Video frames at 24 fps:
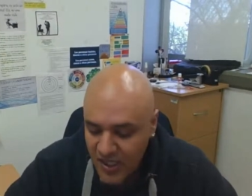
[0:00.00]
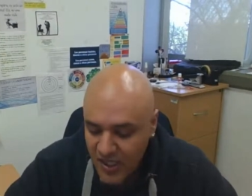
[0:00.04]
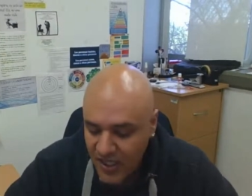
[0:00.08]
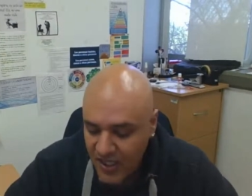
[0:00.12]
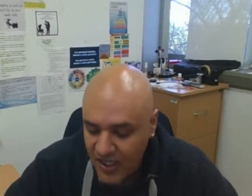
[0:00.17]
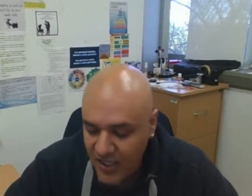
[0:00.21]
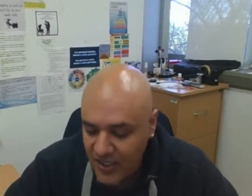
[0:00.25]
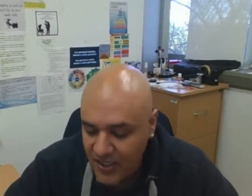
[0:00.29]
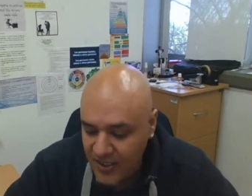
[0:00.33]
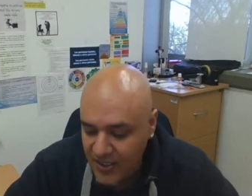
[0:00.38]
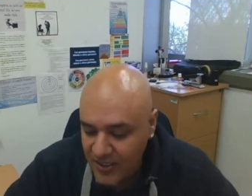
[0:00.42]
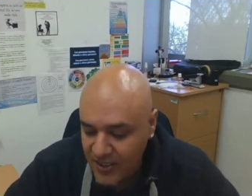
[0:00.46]

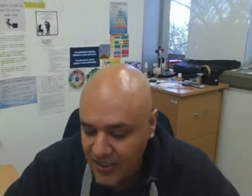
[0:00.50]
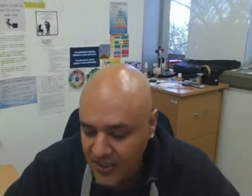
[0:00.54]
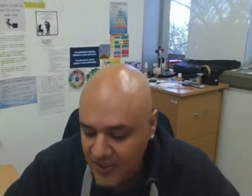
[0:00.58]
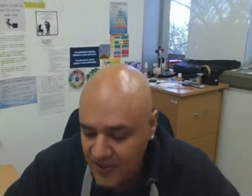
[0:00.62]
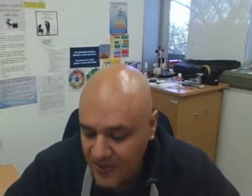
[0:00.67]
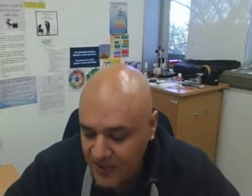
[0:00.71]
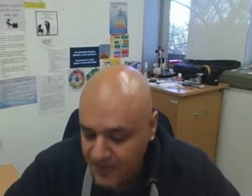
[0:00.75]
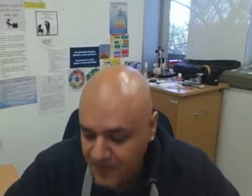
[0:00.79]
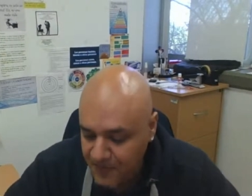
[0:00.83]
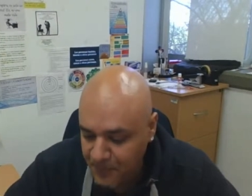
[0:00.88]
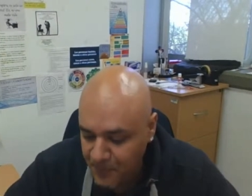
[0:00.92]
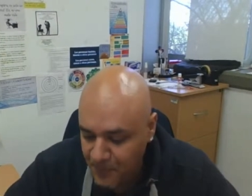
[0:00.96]
and
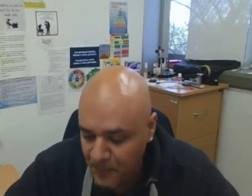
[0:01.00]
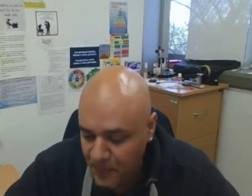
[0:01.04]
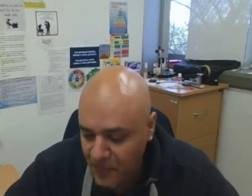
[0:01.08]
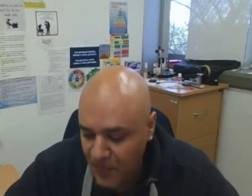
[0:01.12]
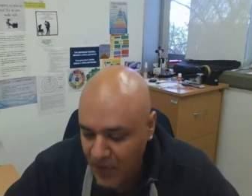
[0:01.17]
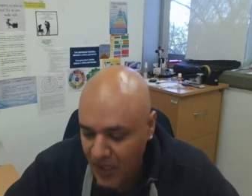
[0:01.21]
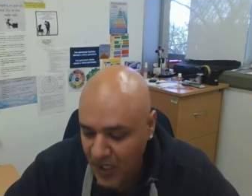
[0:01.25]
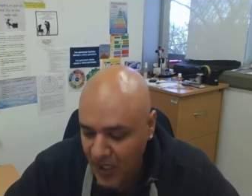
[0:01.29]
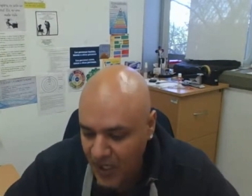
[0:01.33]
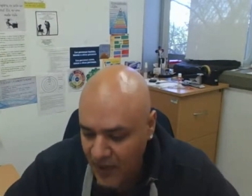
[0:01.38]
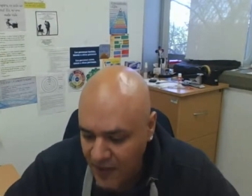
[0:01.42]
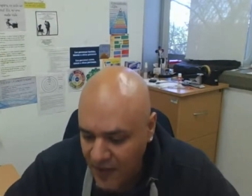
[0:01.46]
um,
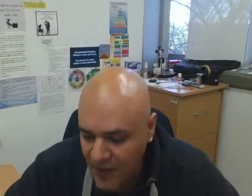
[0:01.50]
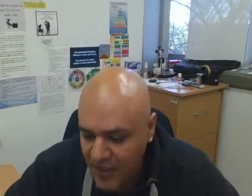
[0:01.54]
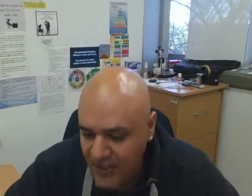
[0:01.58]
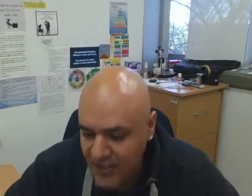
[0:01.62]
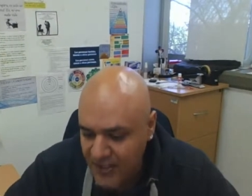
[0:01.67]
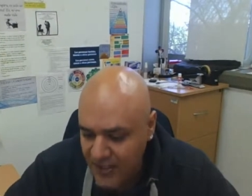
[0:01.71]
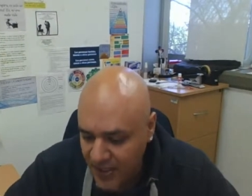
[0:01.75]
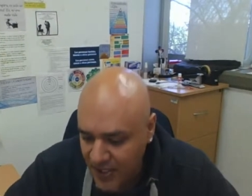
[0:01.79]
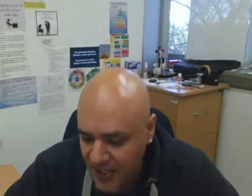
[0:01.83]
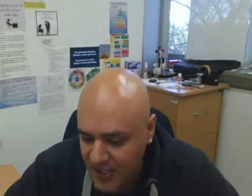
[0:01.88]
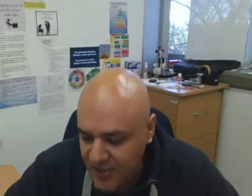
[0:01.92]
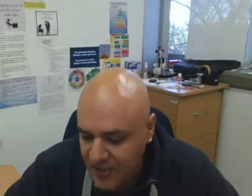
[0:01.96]
and I think it's
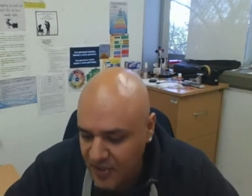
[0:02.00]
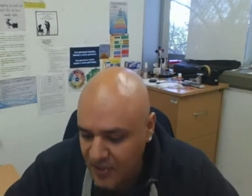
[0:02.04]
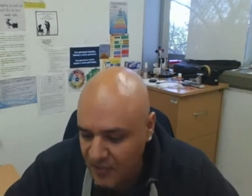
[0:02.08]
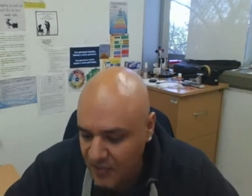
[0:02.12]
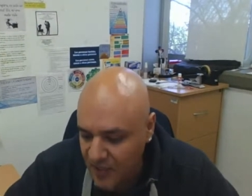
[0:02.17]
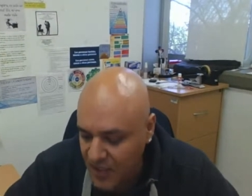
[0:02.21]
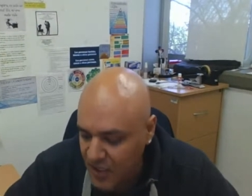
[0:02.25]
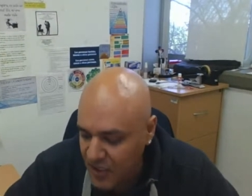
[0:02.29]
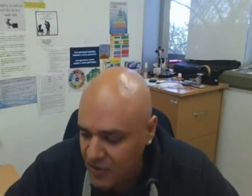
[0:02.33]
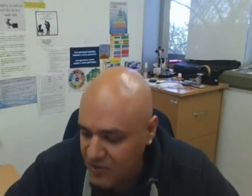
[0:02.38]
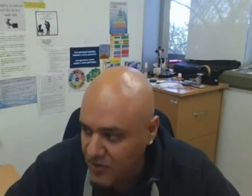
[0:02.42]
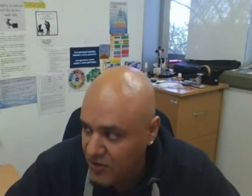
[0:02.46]
a nice
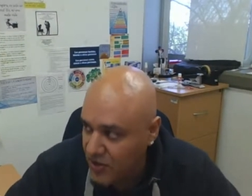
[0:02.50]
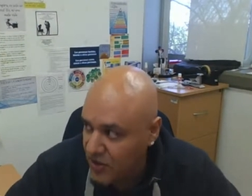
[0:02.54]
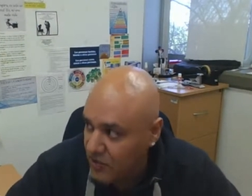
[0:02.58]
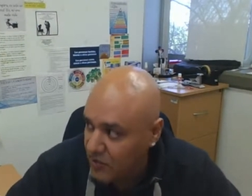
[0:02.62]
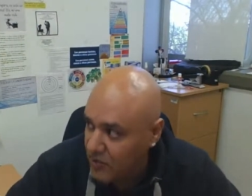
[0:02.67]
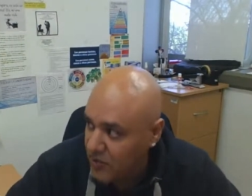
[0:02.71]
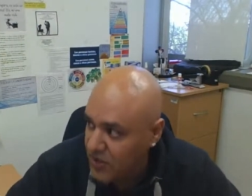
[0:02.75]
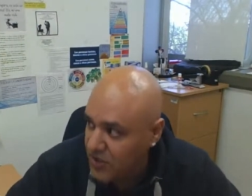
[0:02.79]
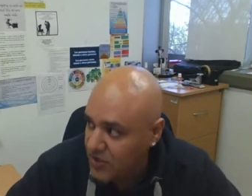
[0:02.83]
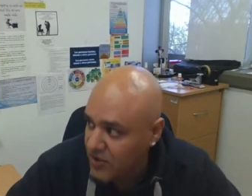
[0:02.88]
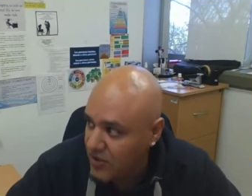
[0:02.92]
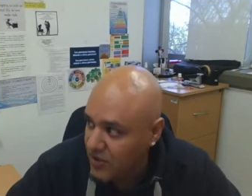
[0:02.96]
combination in
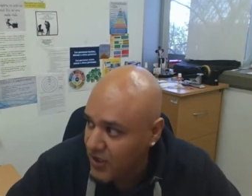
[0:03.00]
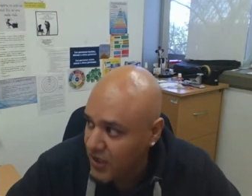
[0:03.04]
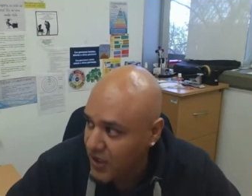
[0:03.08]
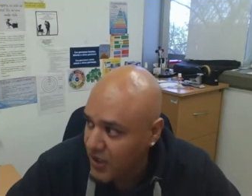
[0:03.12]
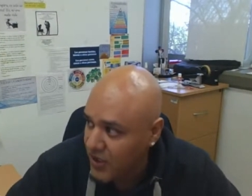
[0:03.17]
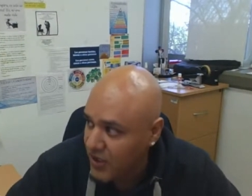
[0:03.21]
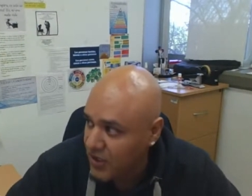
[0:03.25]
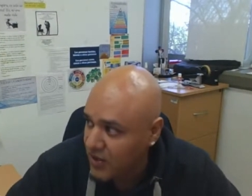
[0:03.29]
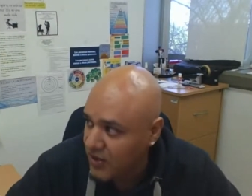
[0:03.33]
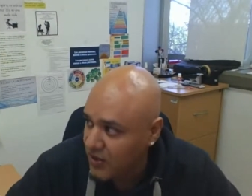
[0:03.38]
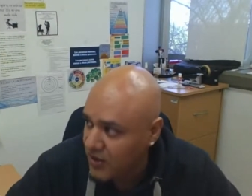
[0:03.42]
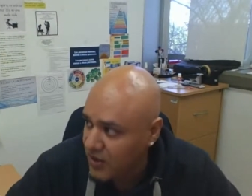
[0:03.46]
which you
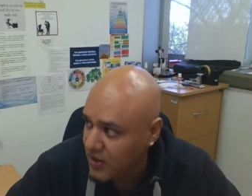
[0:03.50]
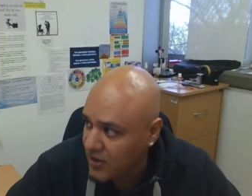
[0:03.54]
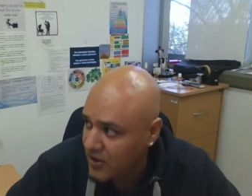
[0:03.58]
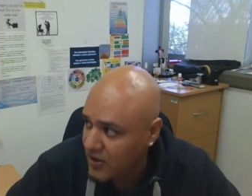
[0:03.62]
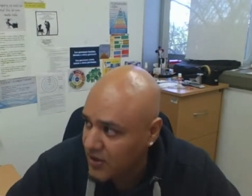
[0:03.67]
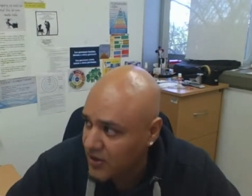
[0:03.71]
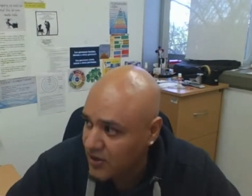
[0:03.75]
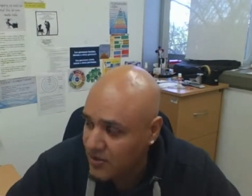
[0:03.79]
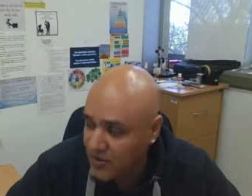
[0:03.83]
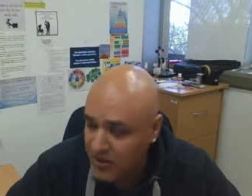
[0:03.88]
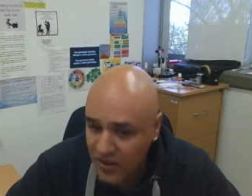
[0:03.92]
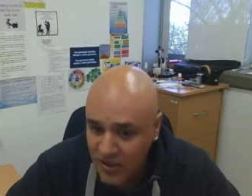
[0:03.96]
can
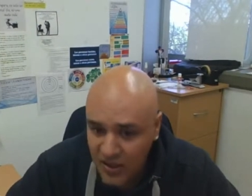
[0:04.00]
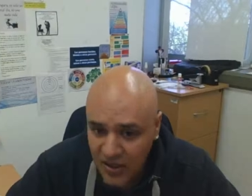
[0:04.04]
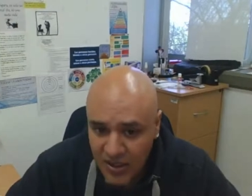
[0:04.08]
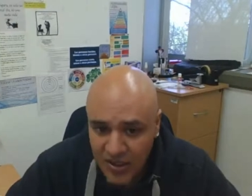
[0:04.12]
uh,